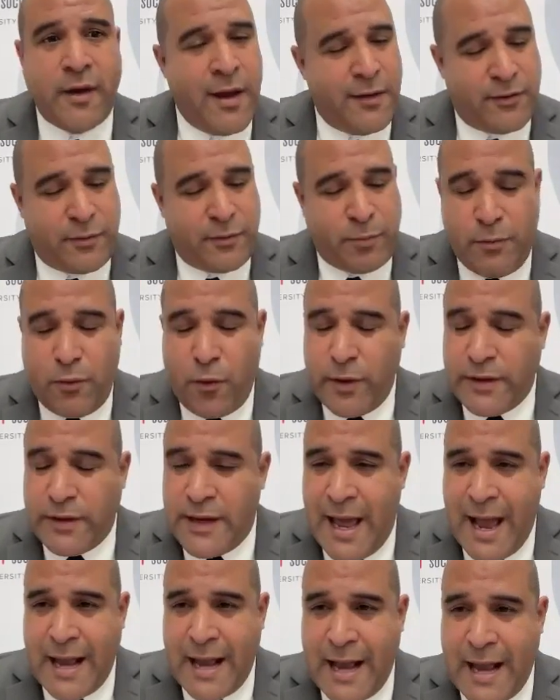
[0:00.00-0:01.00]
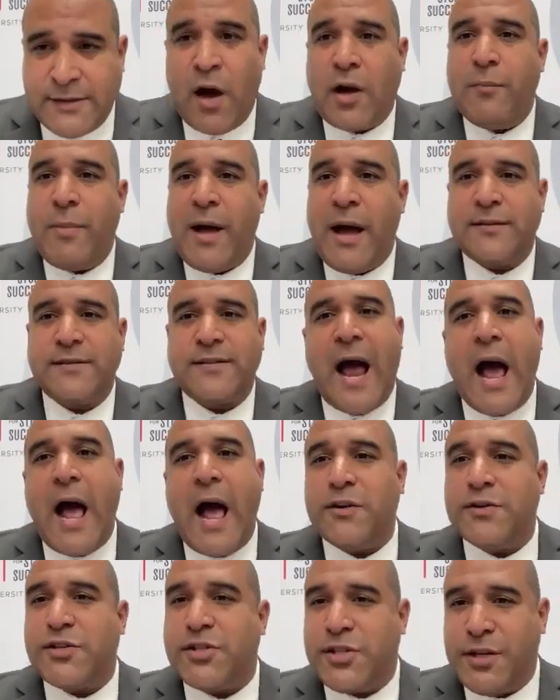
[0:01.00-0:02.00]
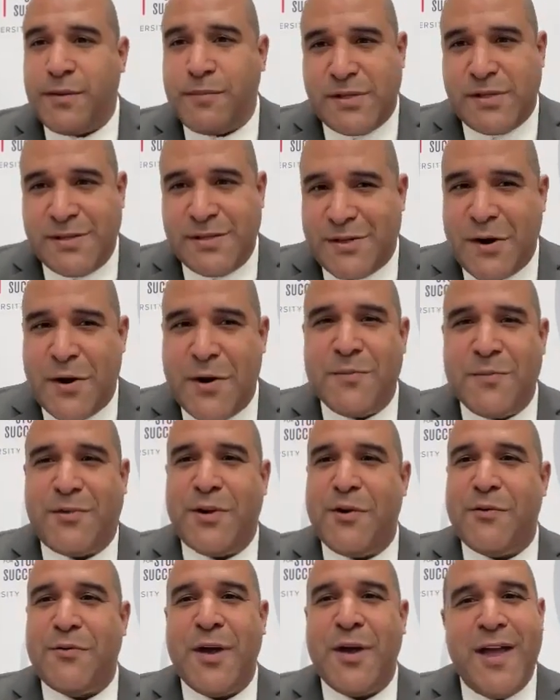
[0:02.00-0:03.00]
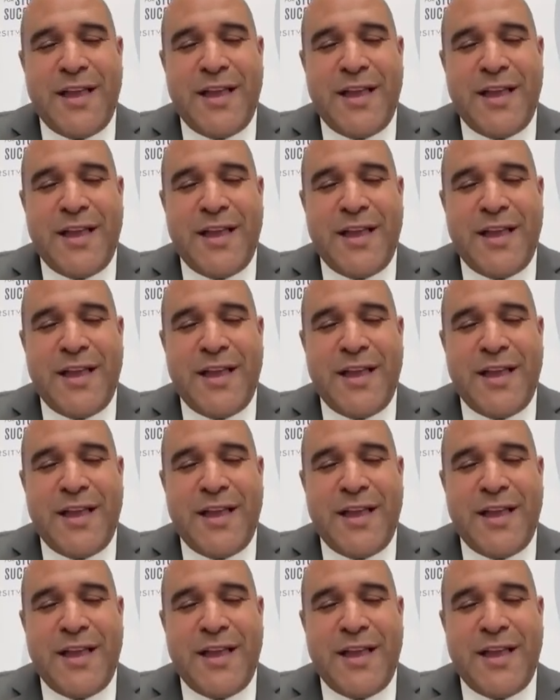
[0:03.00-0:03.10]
Supreme Court did not talk about scholarships in terms of,